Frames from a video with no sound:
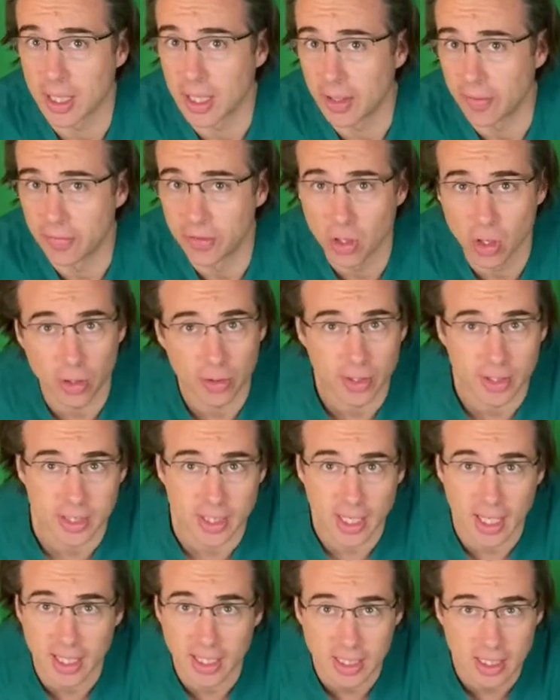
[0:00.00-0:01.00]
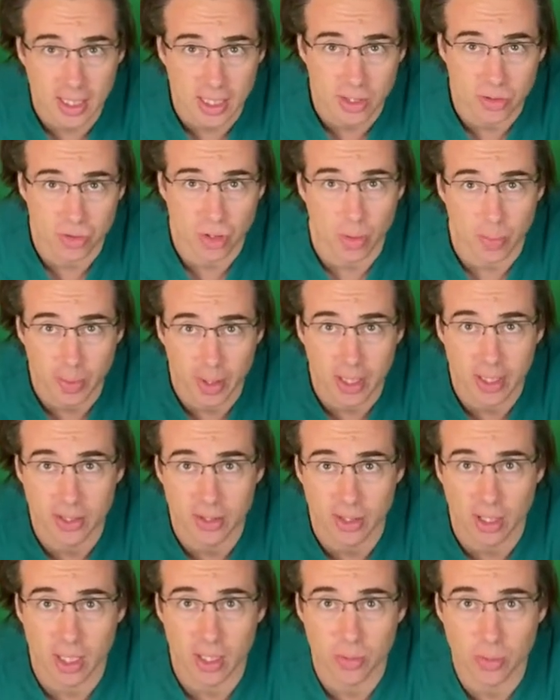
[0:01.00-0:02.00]
If not, there's an LED strip
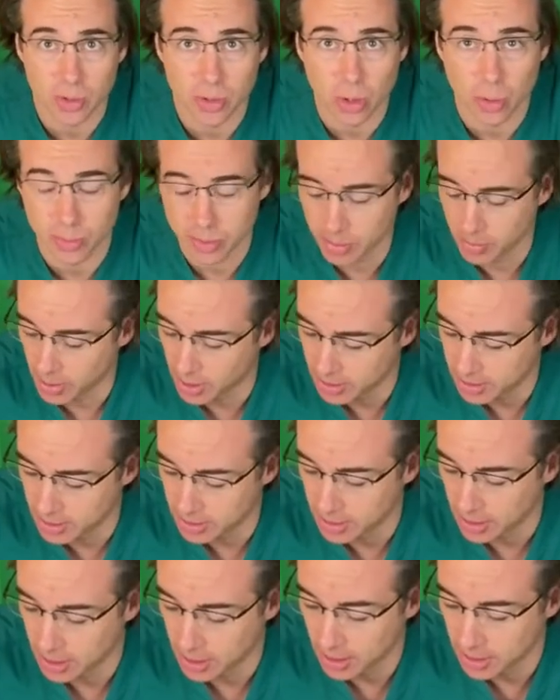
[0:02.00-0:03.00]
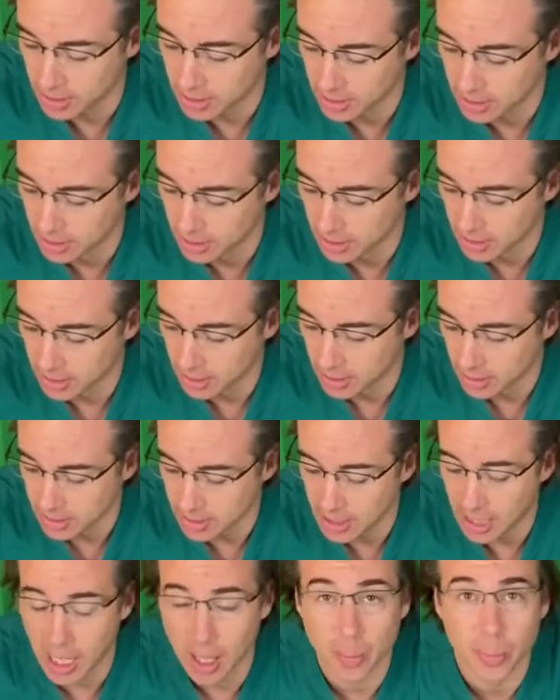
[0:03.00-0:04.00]
inside which optimizes the light.
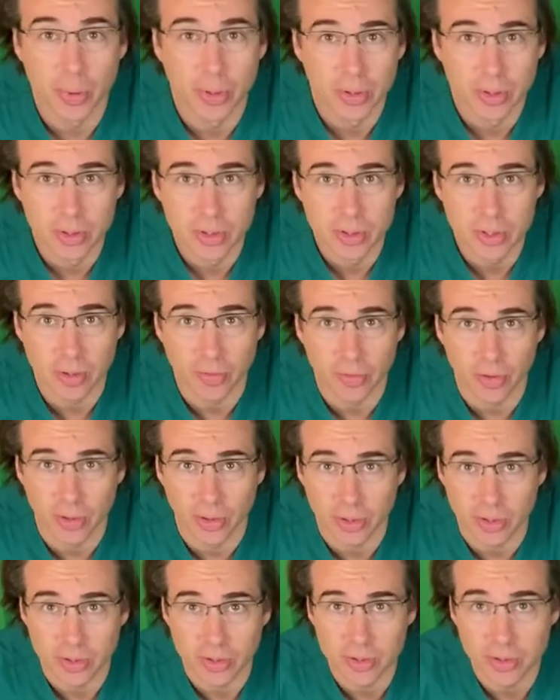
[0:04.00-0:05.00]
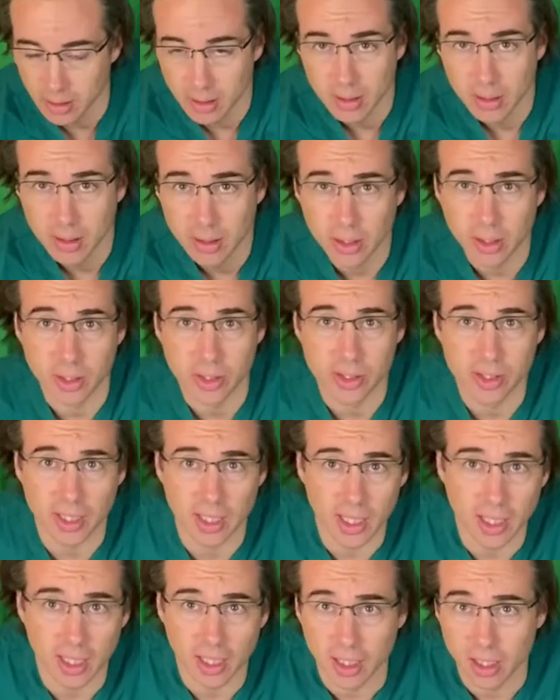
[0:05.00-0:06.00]
Tap to focus. You can
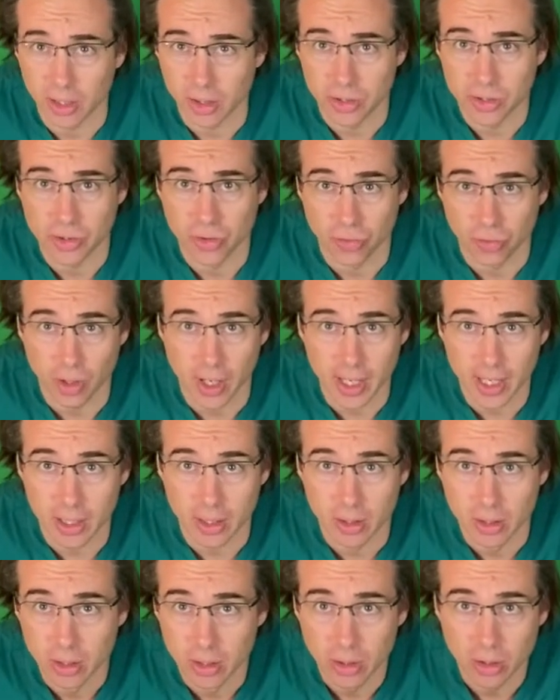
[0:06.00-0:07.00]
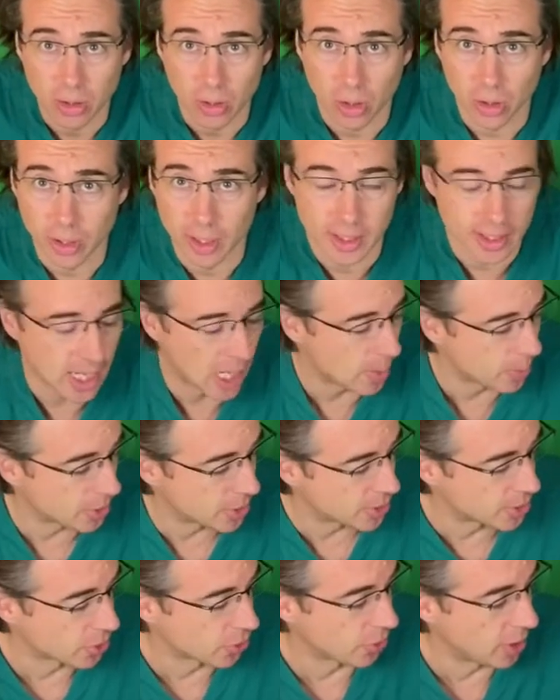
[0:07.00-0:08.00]
see it looks great on a tablet
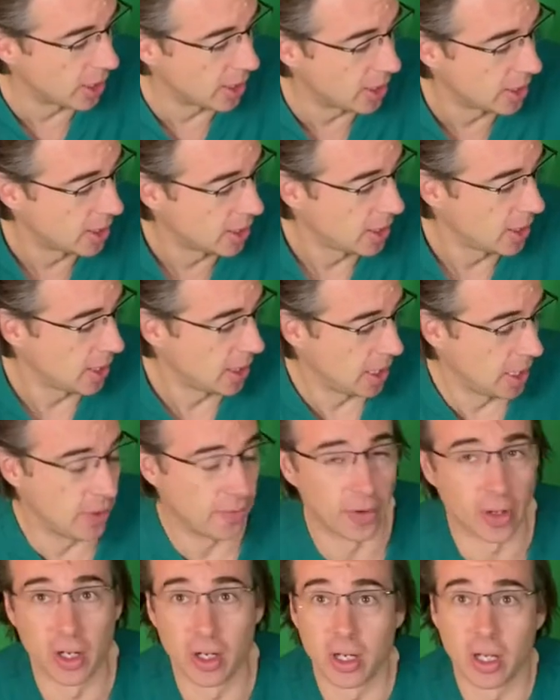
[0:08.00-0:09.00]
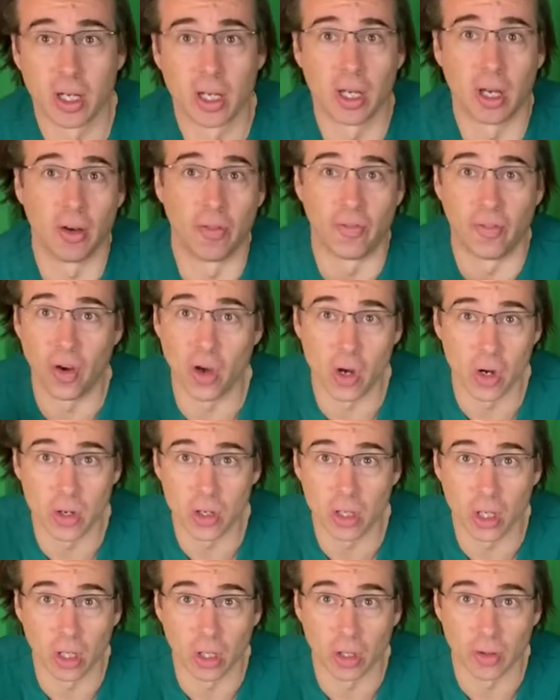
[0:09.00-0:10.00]
screen, even a
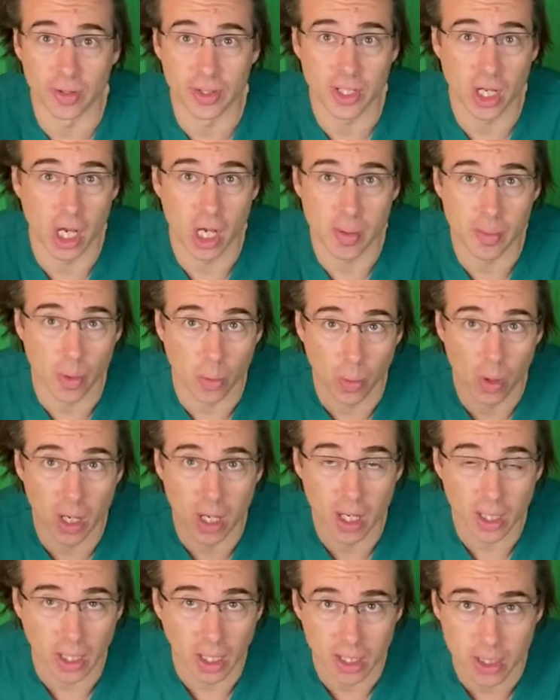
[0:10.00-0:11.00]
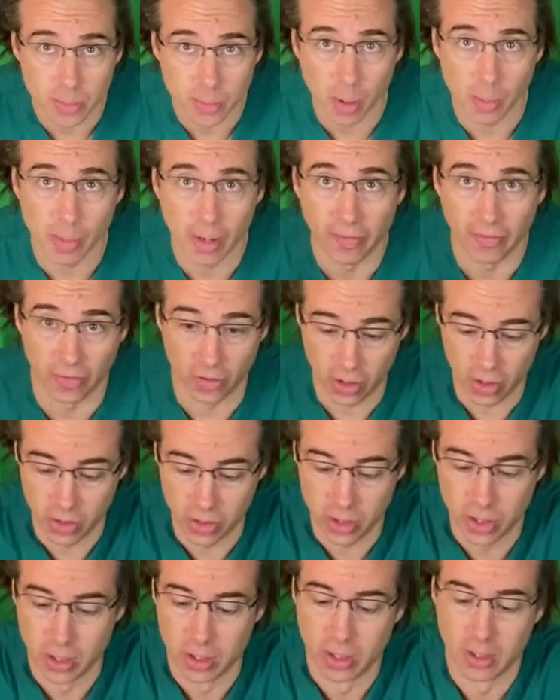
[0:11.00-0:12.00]
phone. A lot of the time at work, I just pop my
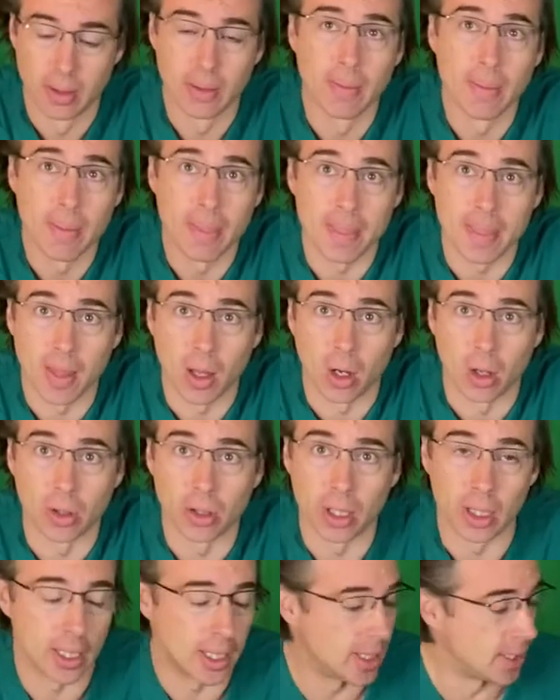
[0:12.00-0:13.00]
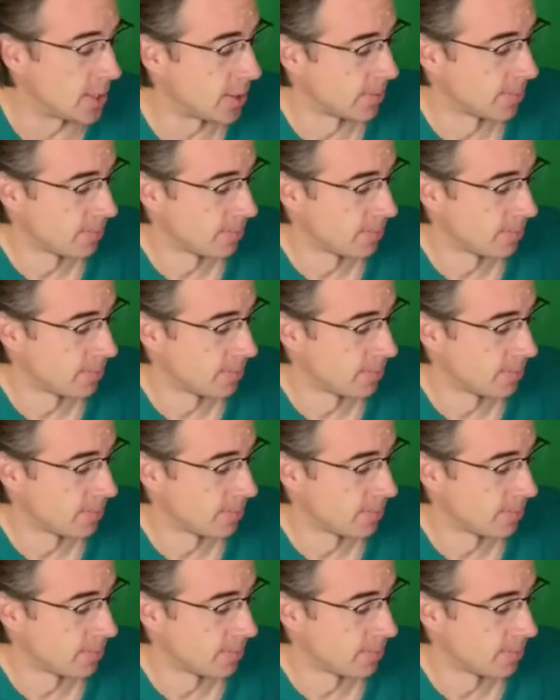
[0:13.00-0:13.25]
phone on the lid.